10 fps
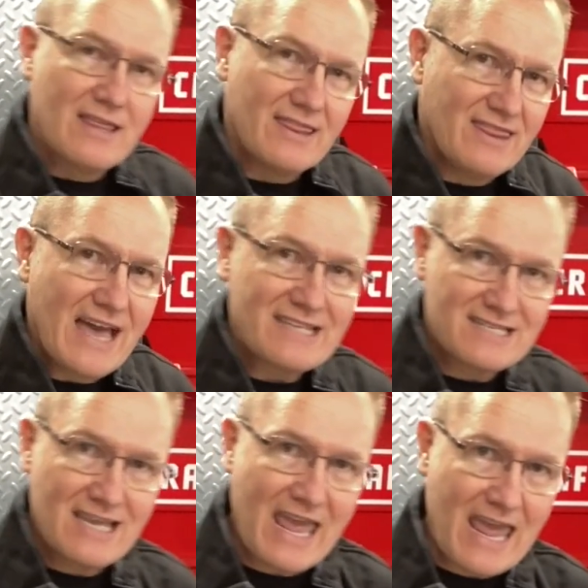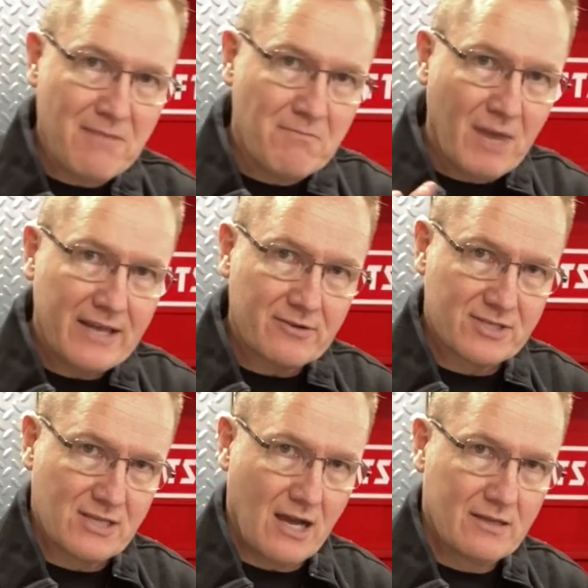That's a miter
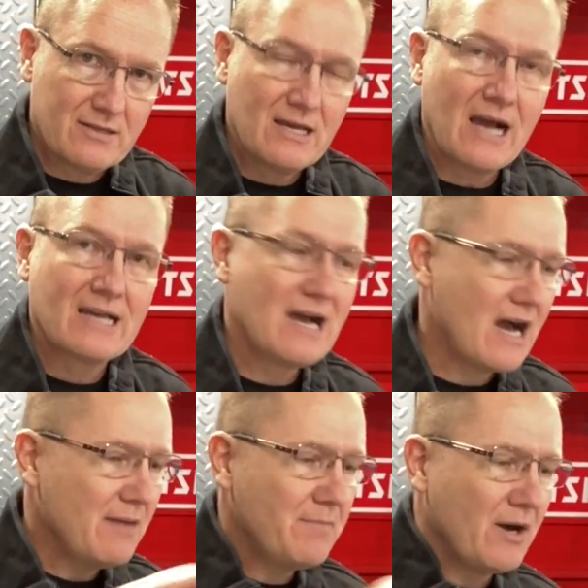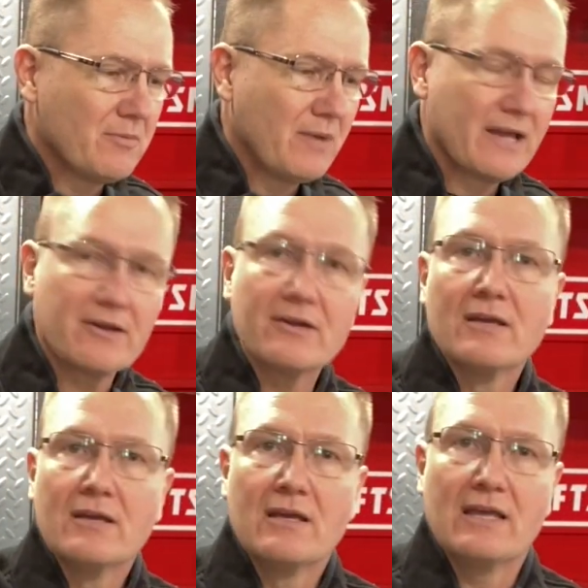saw. A compound miter
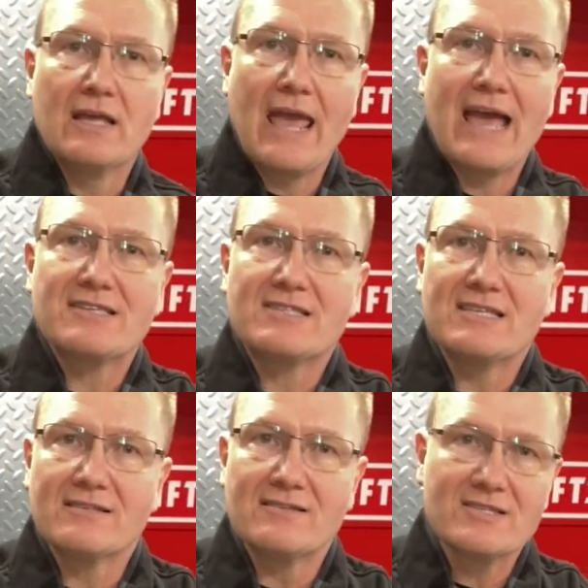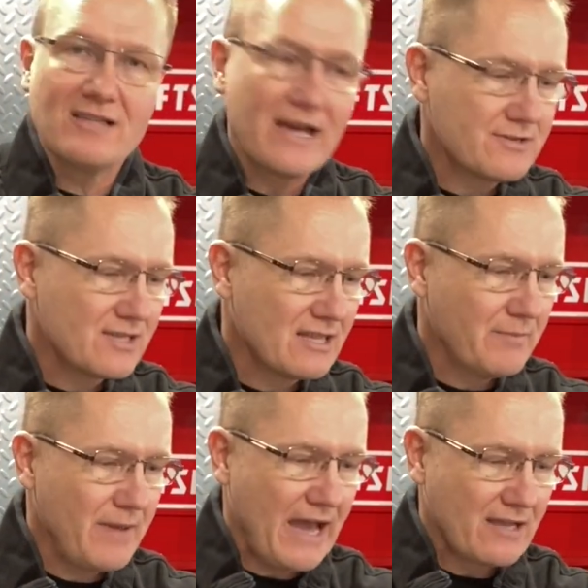has these little sliders on the
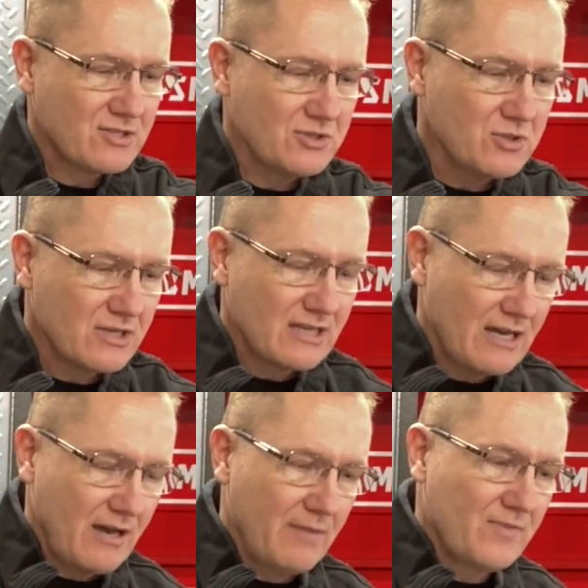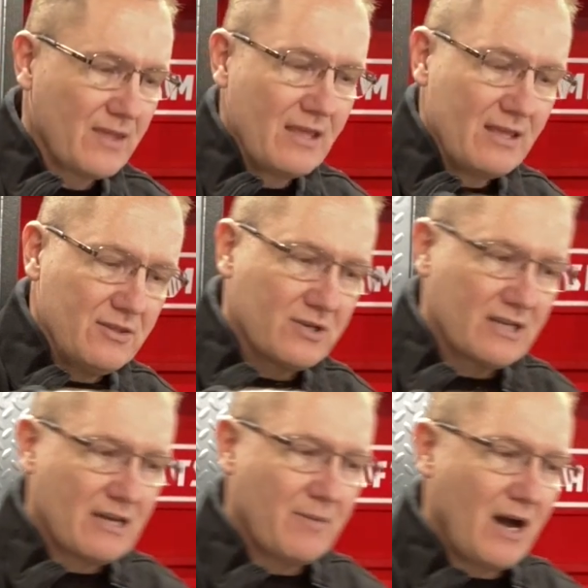back, so you can come
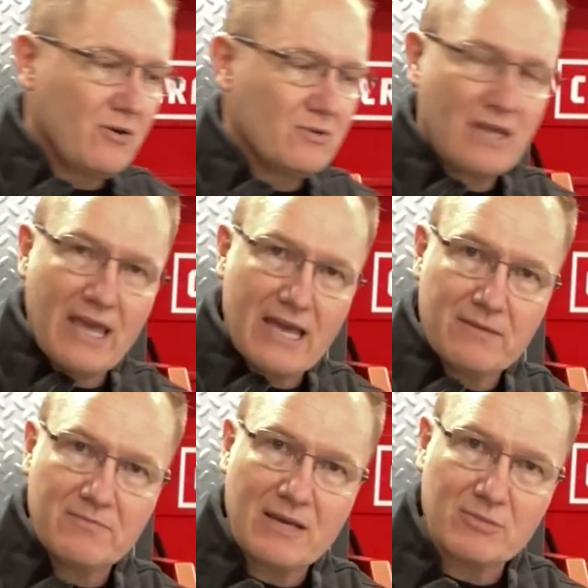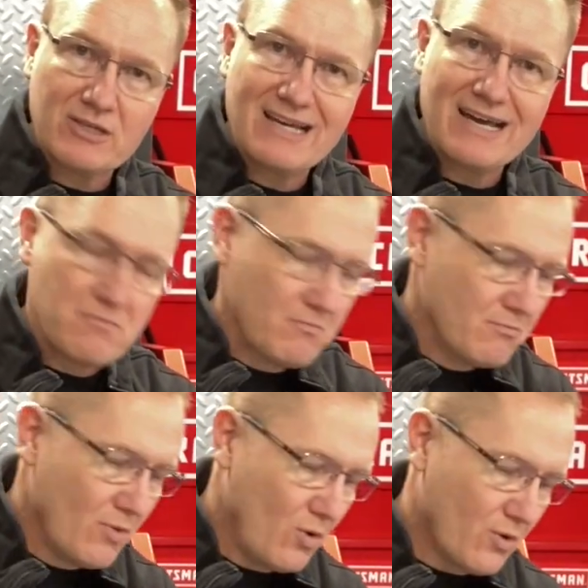out and be able to cut
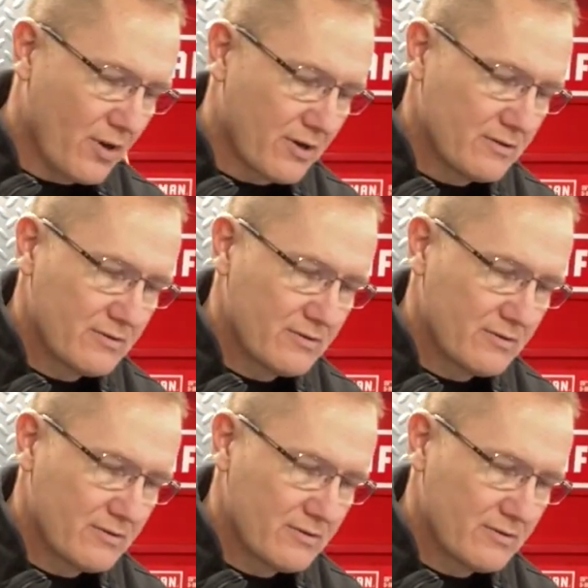more